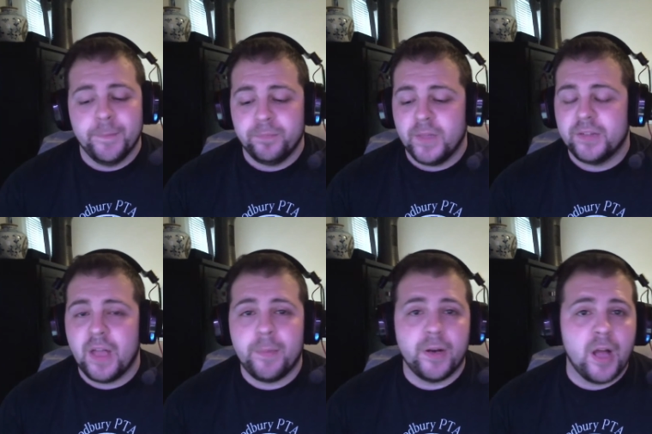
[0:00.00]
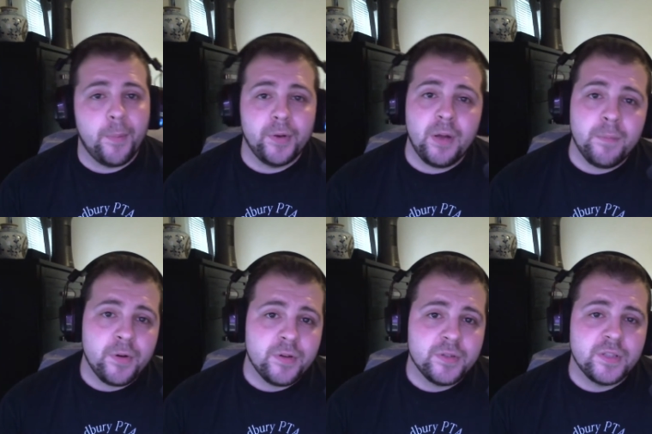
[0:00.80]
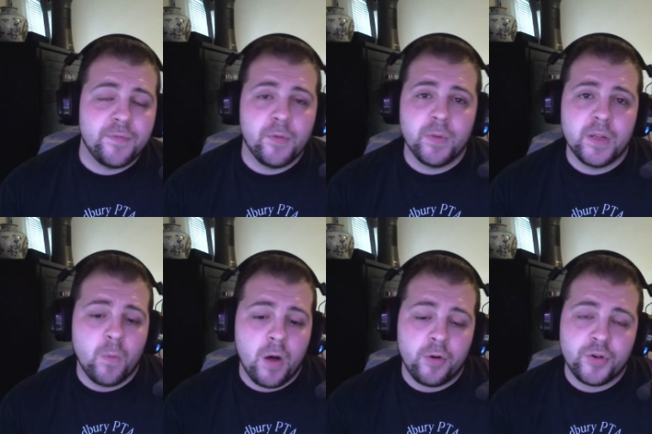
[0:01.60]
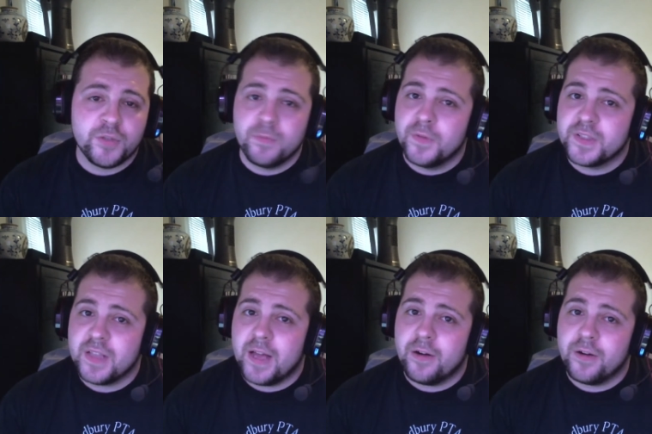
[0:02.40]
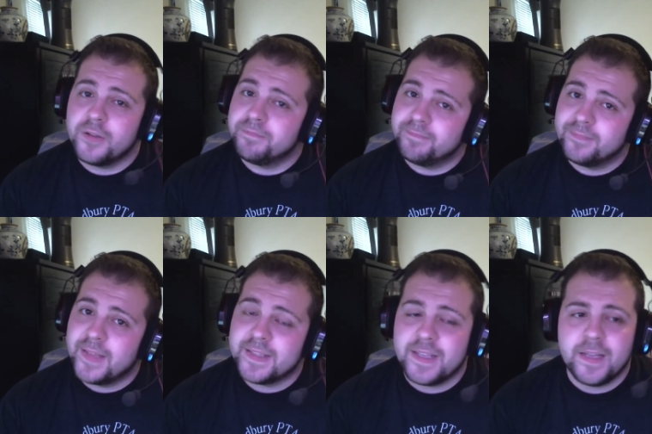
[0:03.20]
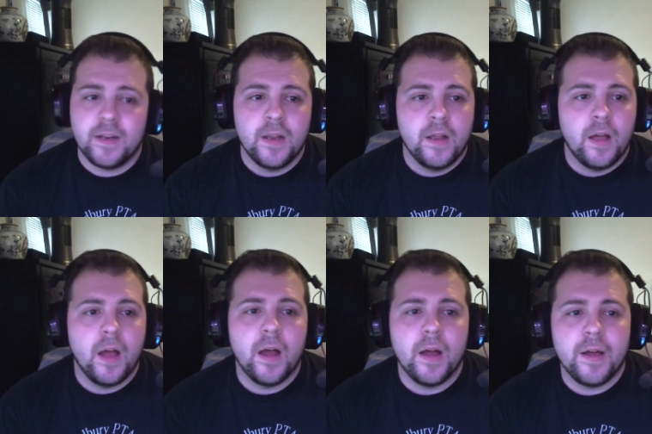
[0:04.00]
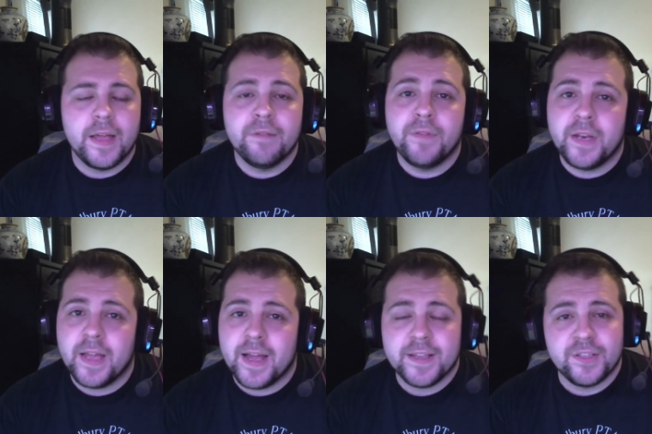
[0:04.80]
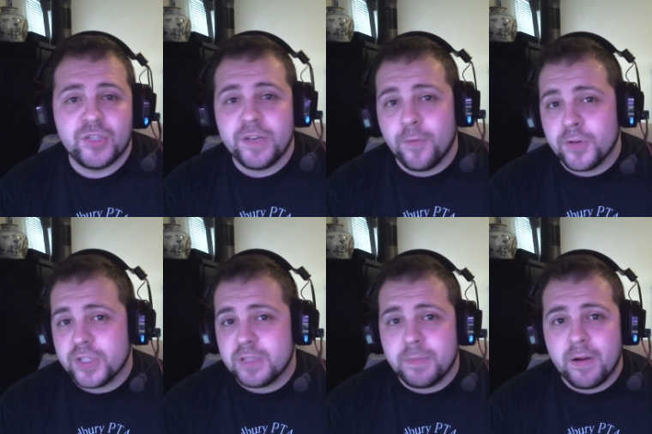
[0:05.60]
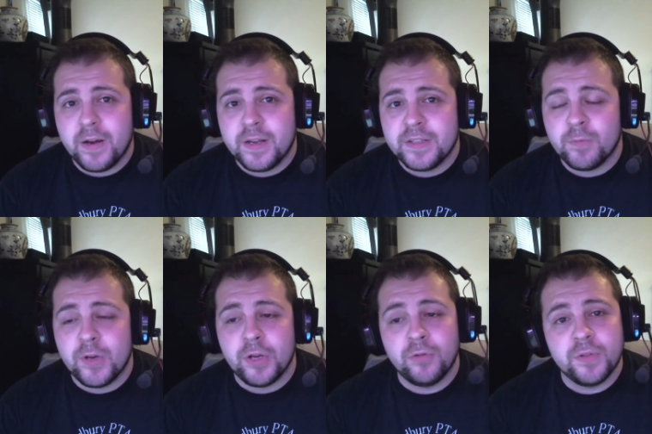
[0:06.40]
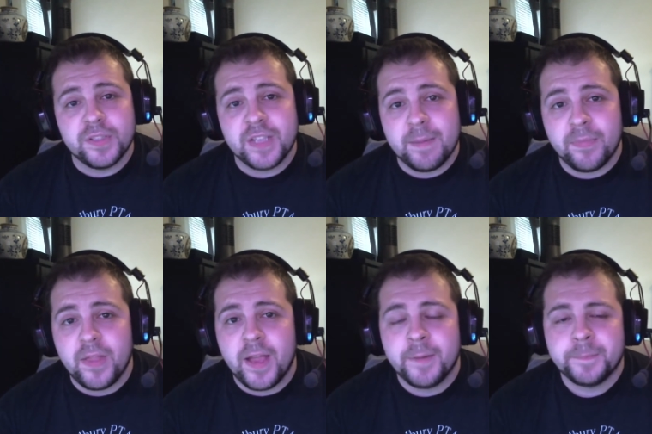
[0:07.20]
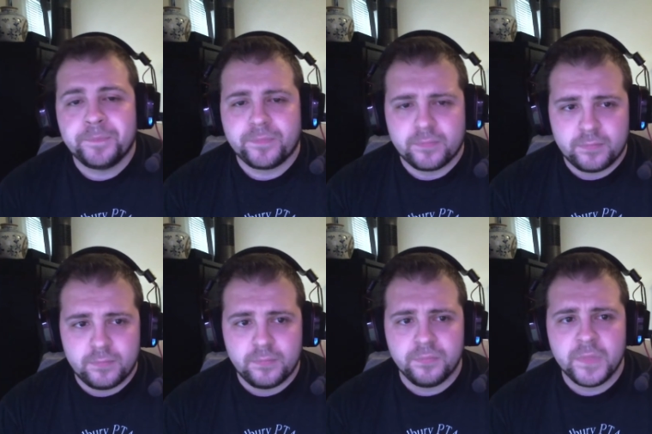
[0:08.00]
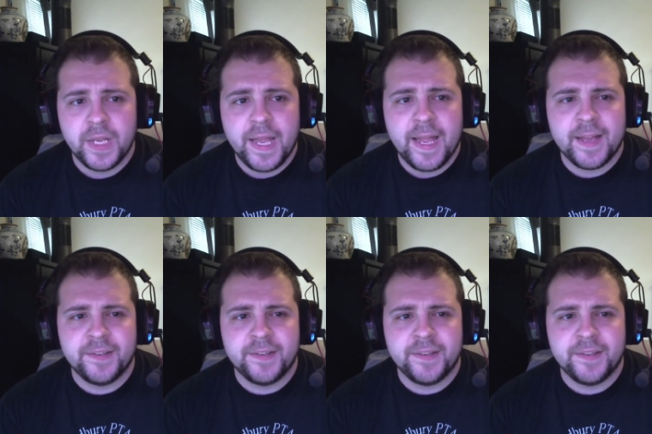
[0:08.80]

type in a couple numbers if you really want or just move the slider. That's it. Uh, NVIDIA has a GeForce experience where you can do the same thing. And